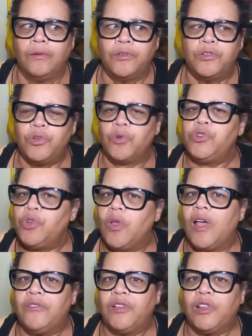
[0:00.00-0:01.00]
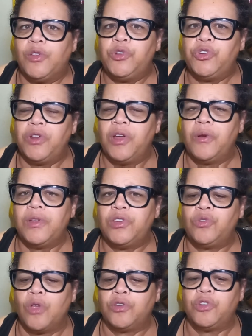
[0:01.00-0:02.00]
social evolutionary
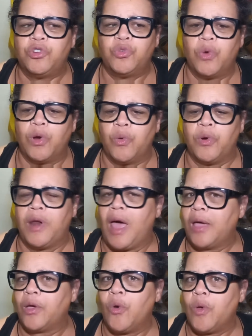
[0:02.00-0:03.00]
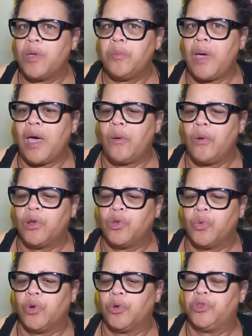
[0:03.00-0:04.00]
structures, where we're not going
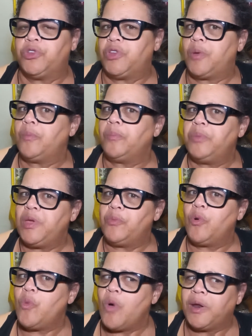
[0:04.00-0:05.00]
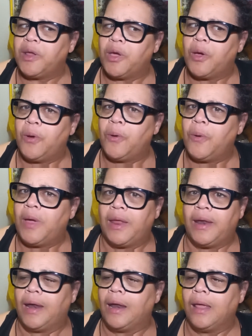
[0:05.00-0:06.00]
backwards, where some people want to go
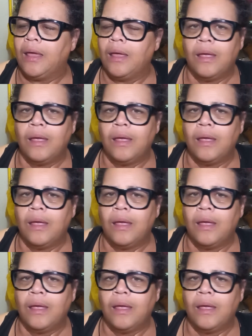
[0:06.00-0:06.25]
and